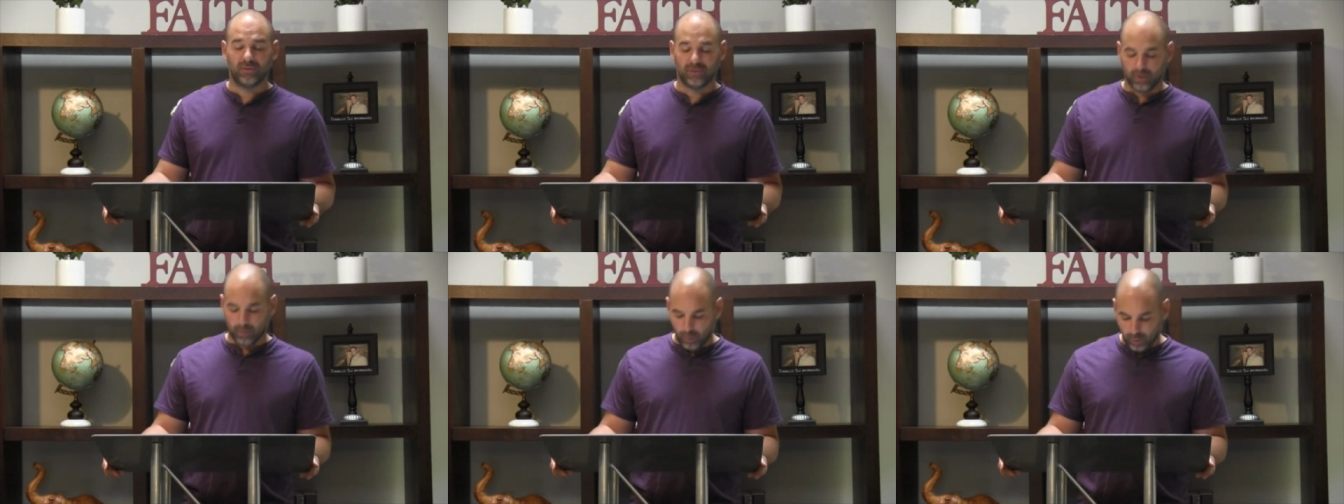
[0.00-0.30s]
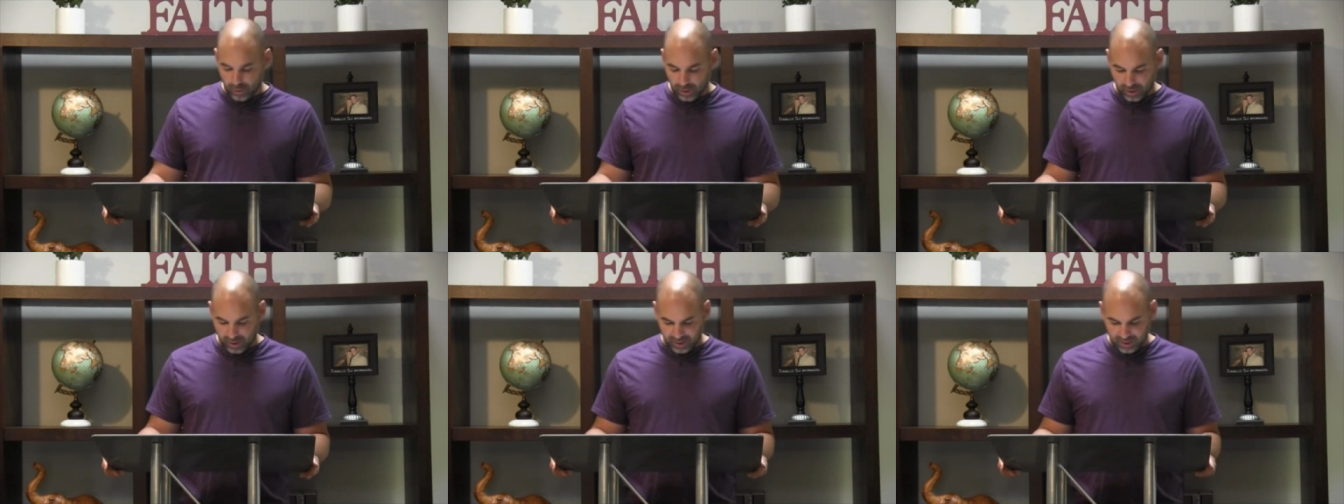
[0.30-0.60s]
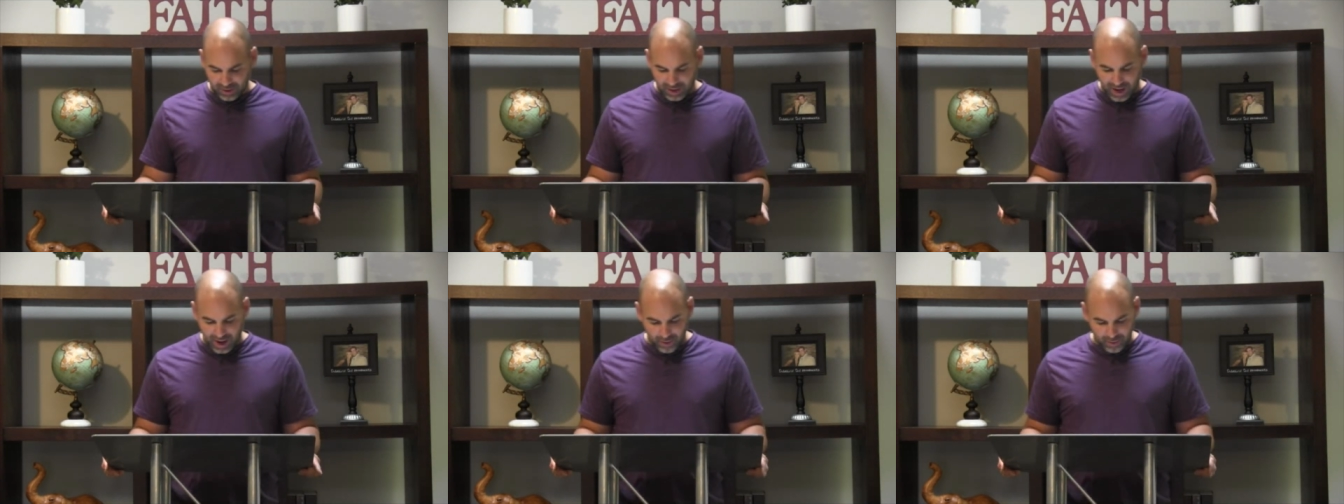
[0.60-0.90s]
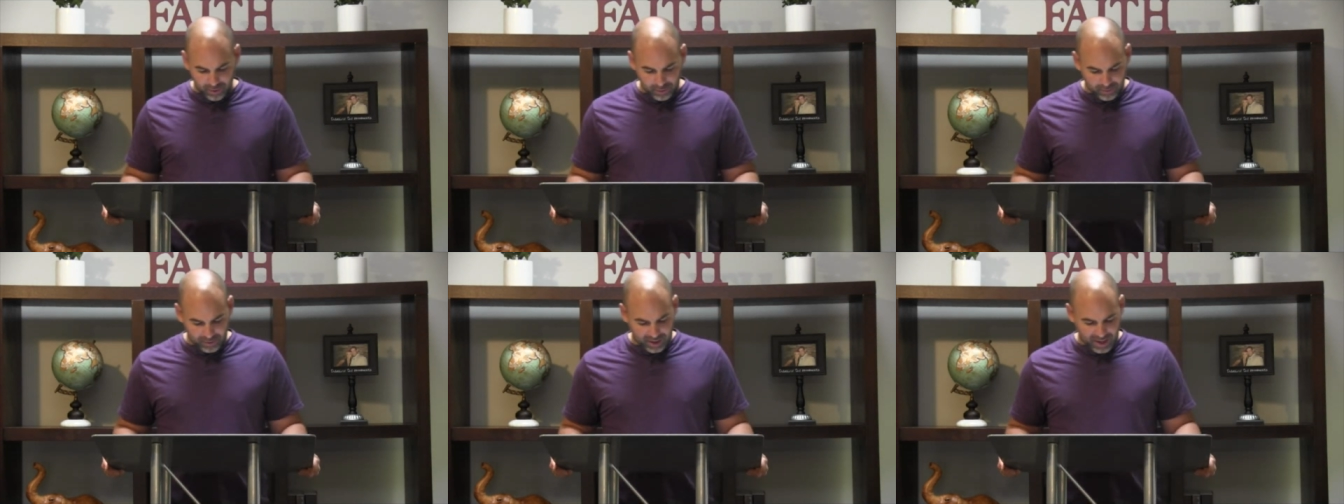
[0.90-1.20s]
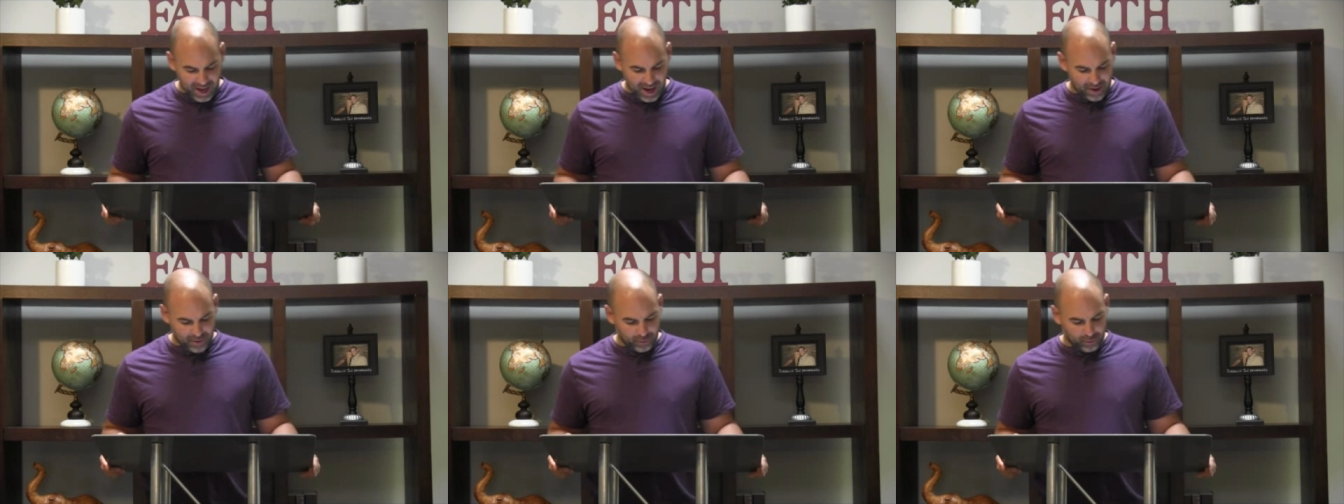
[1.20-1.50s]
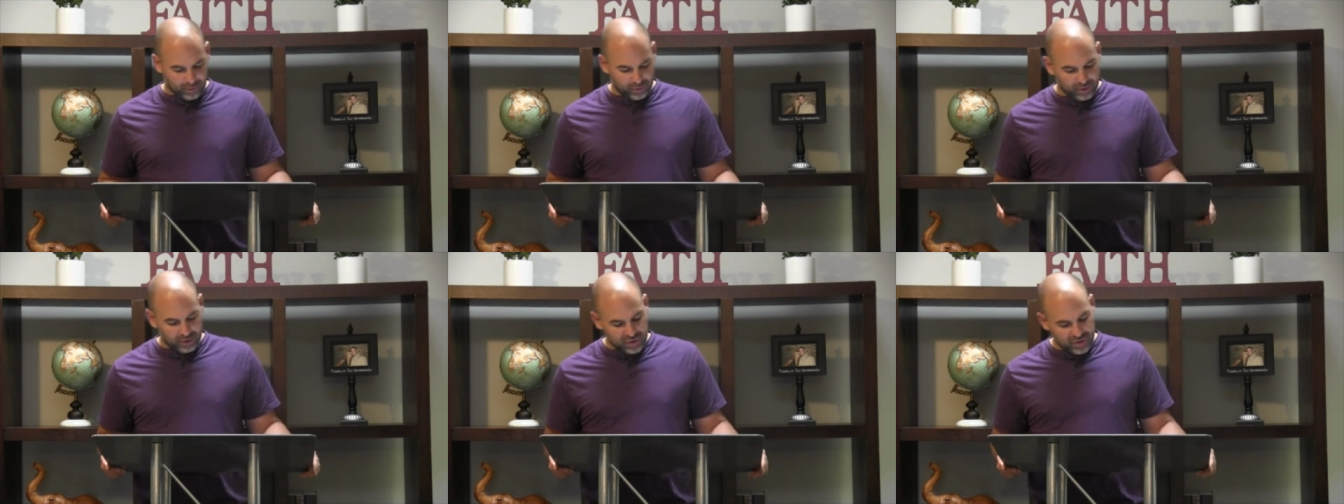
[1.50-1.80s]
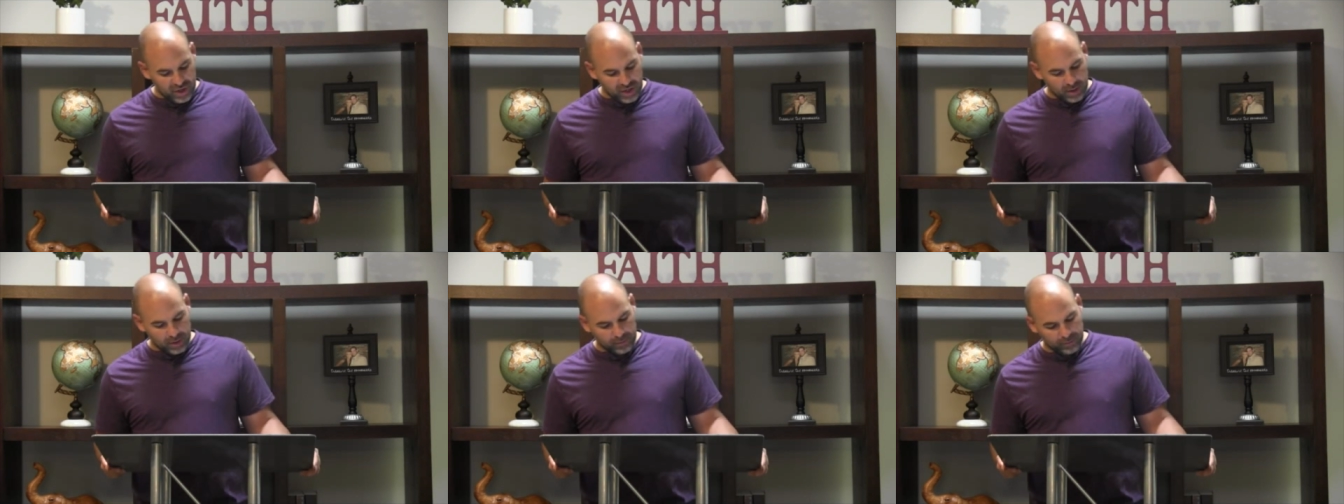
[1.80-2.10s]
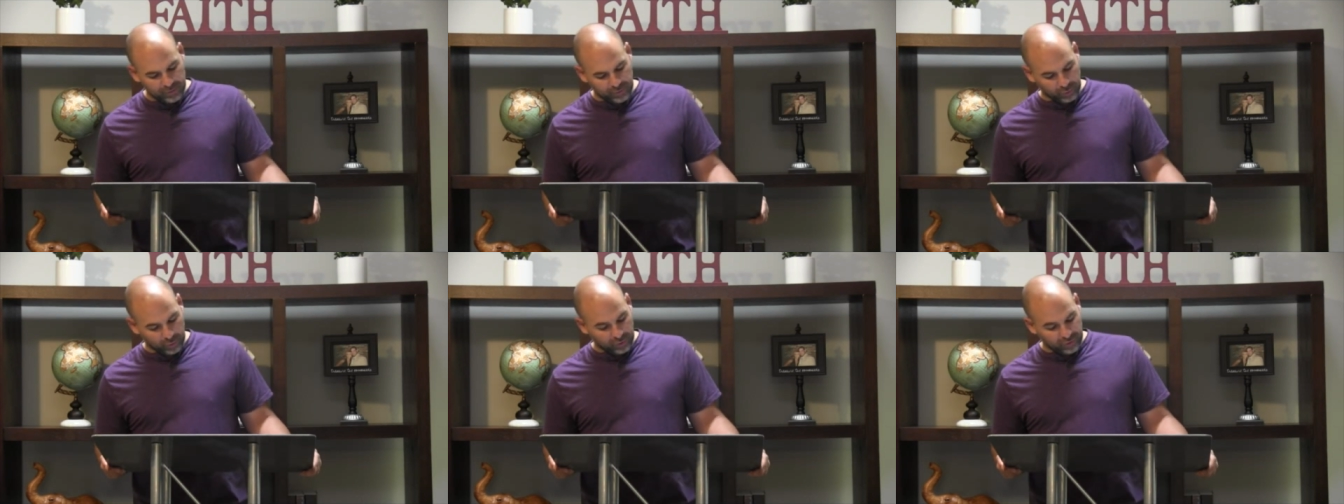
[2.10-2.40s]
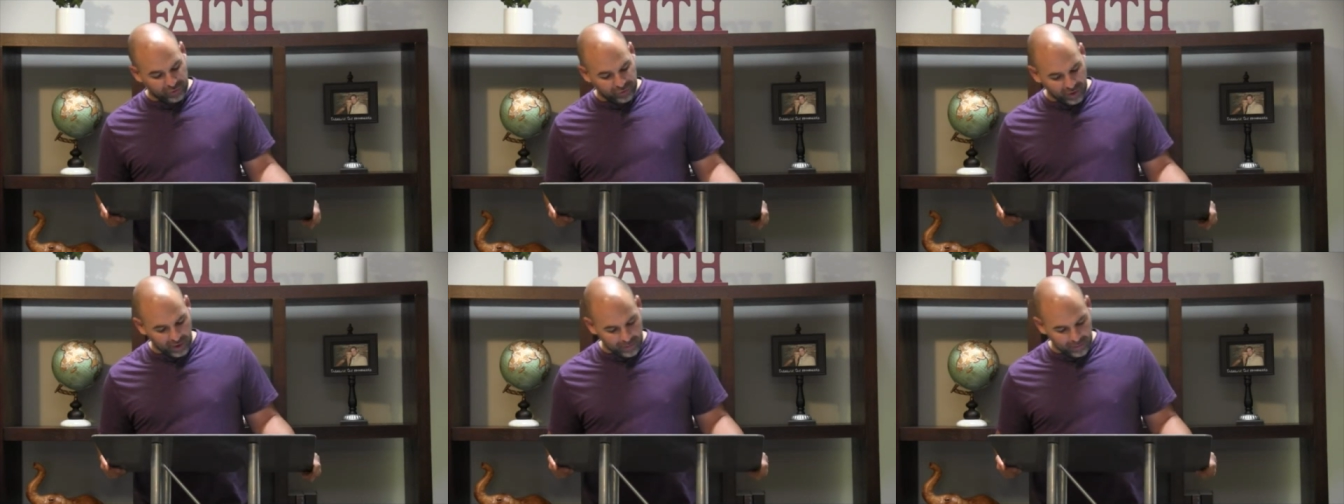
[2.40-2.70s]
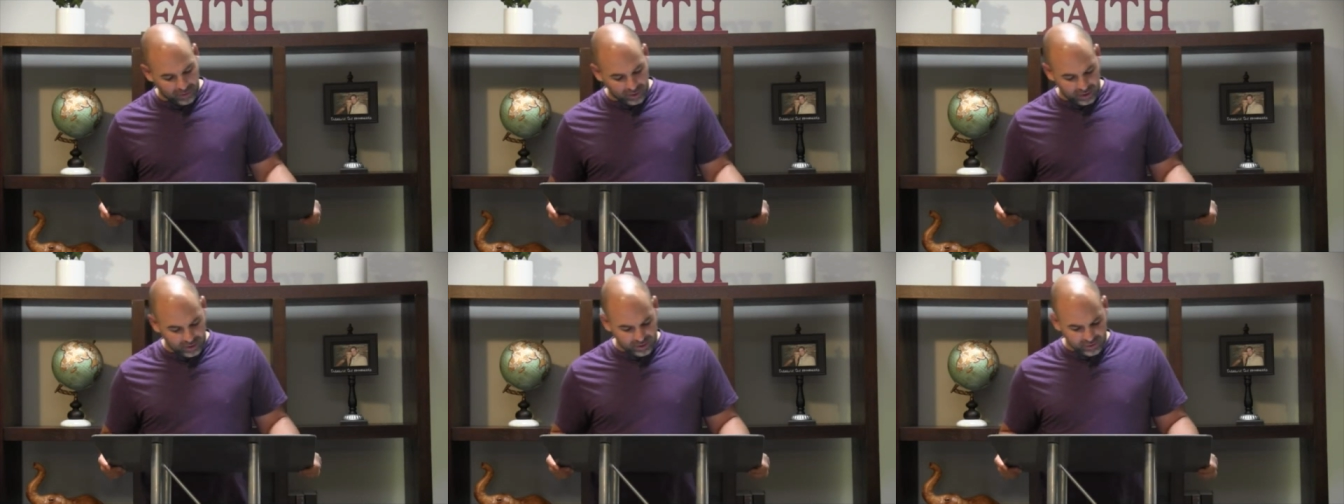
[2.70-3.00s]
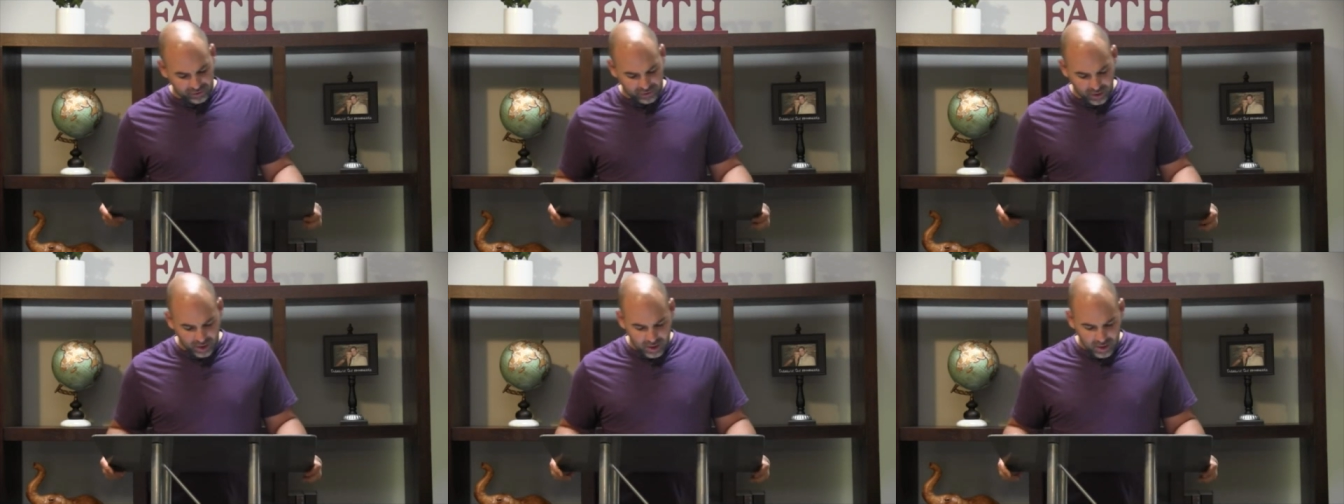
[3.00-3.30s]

They won't allow them to gather in the gyms or assemblies.